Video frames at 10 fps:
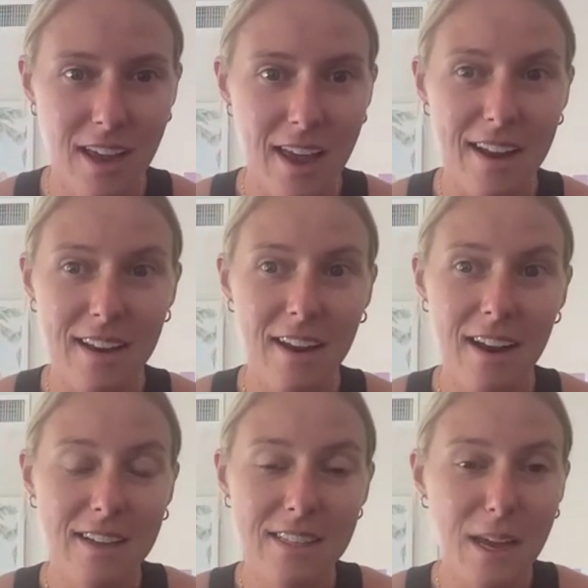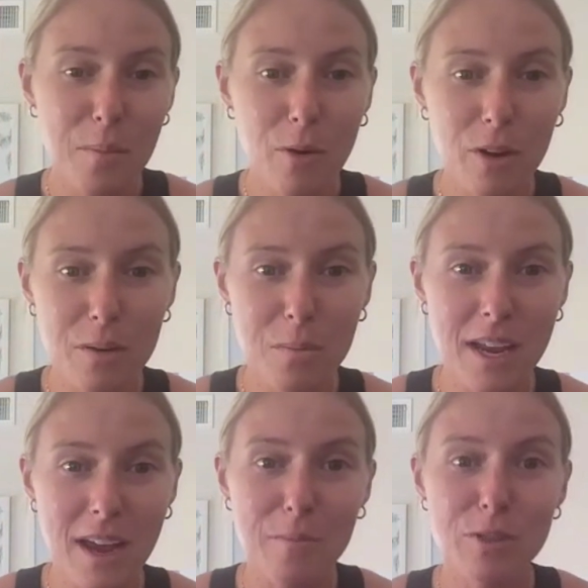And an example could
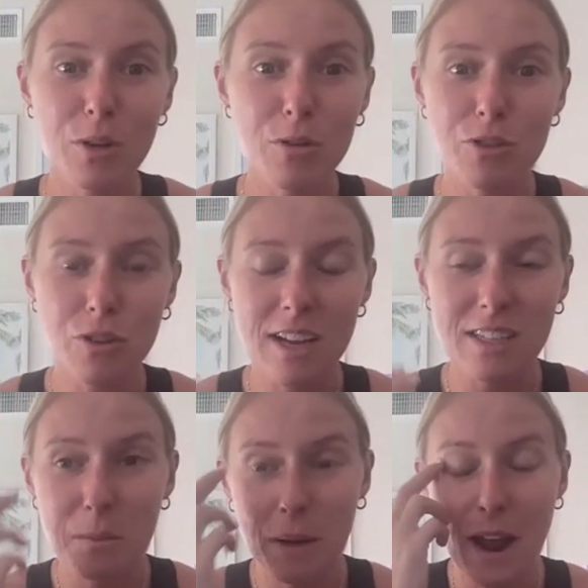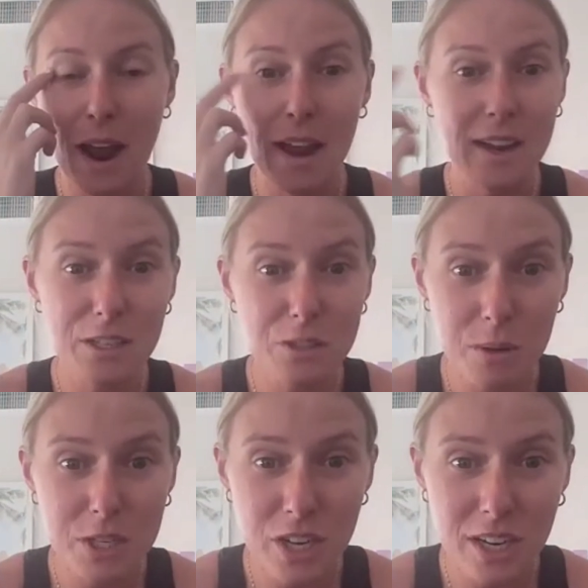be, I'm so stressed, my eye is
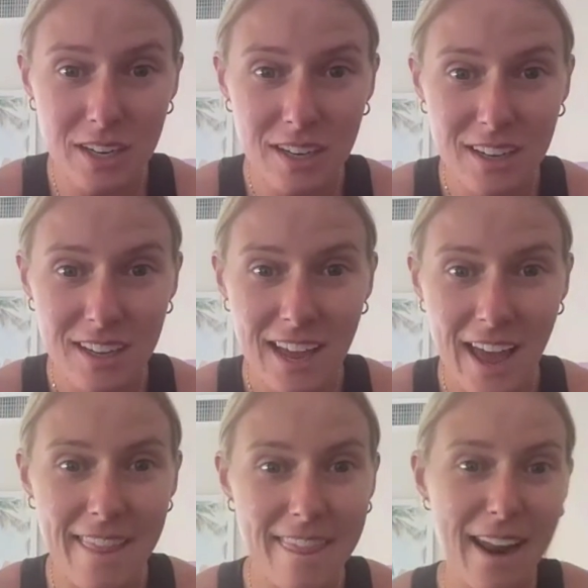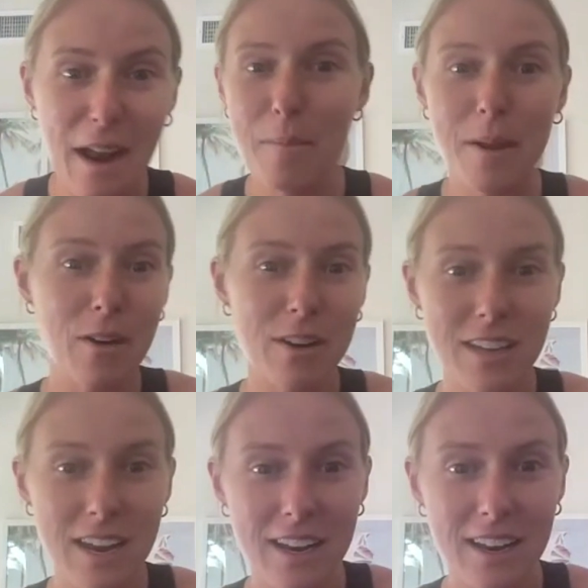twitching and then I'm
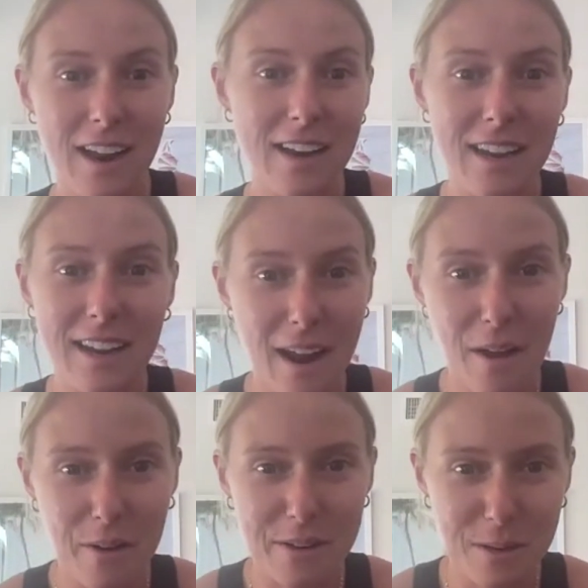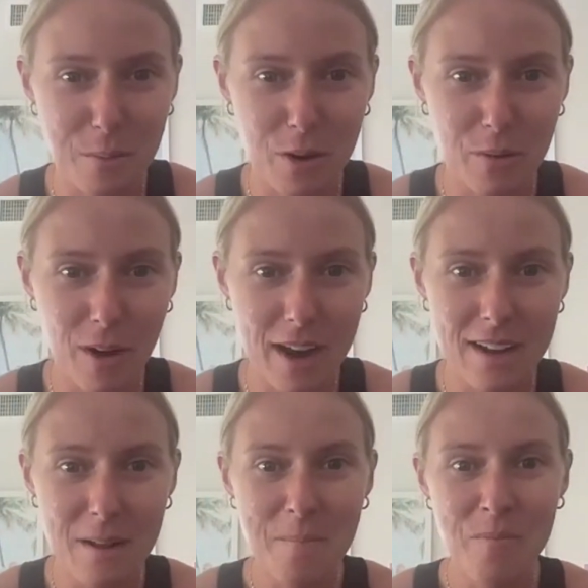irritated and I take it out on someone,
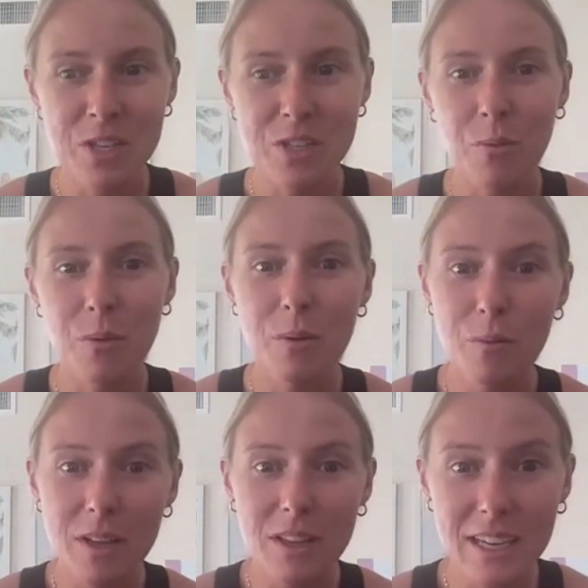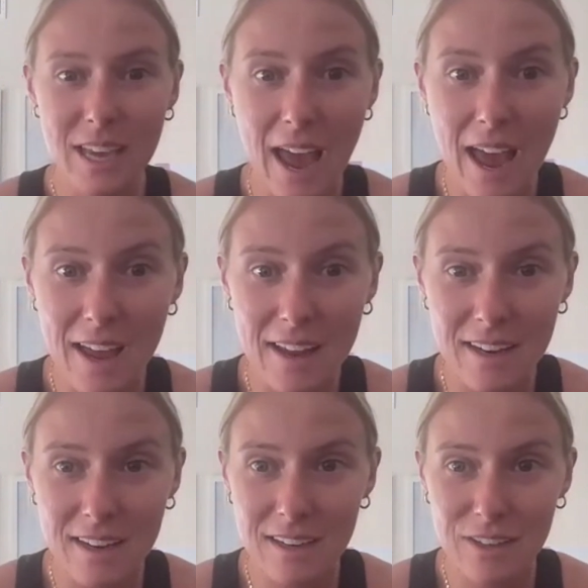right? So we really
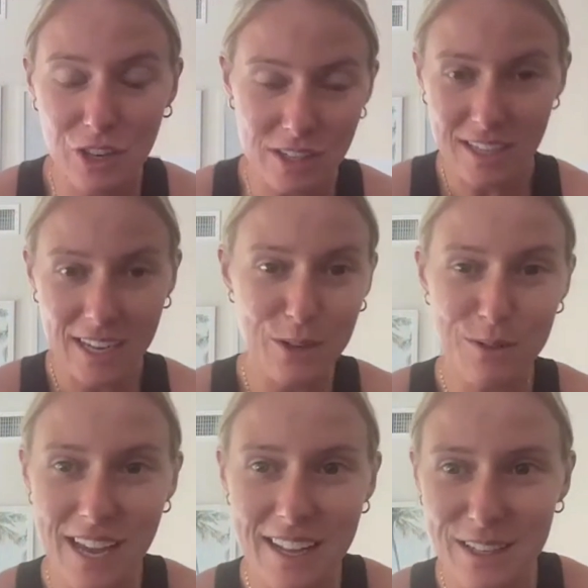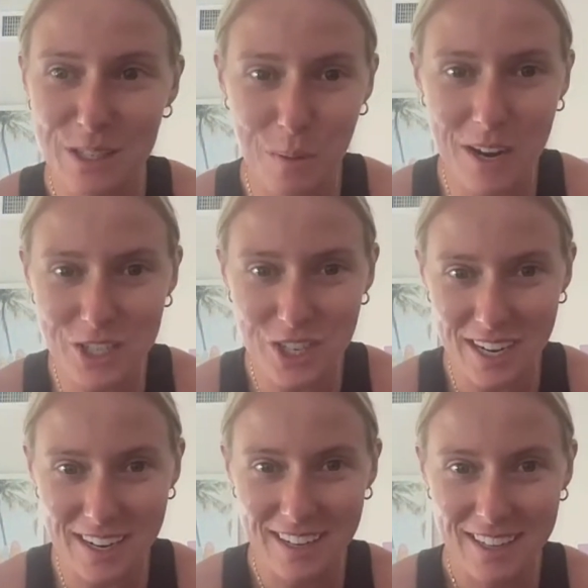can, just like you said, the
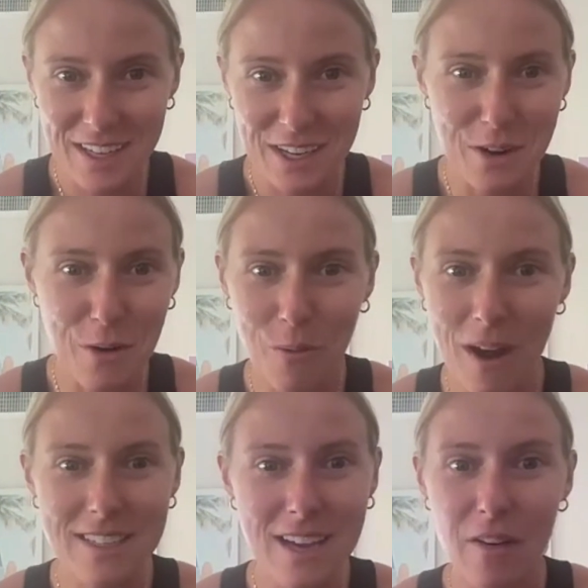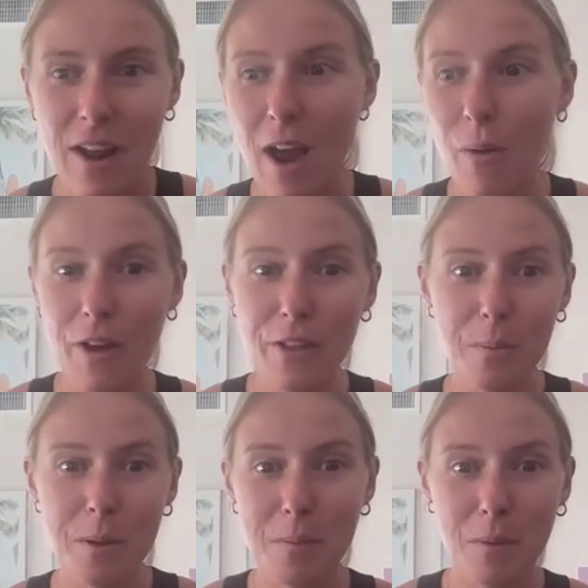spreadsheet, write down how
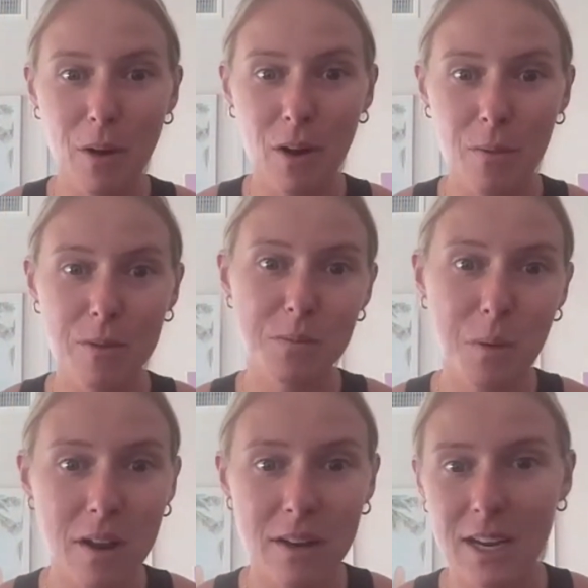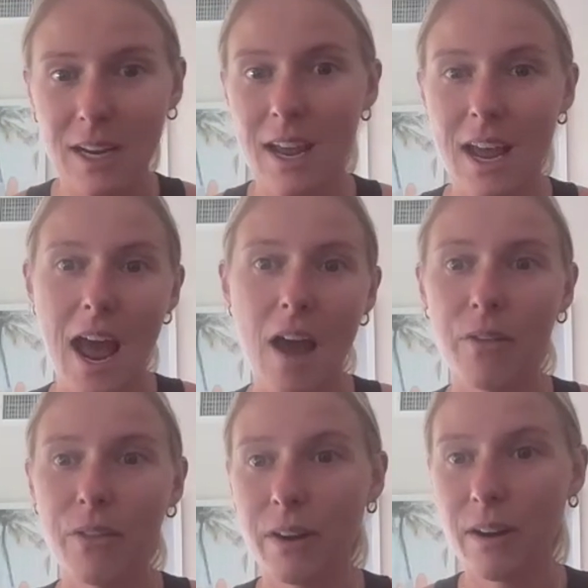other people are responding,
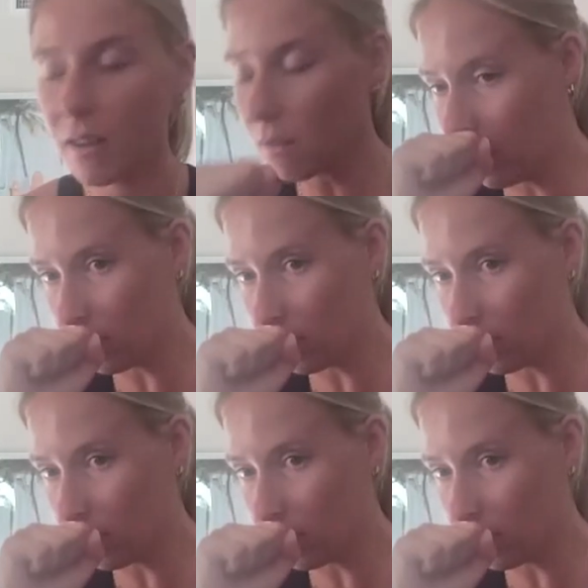how they're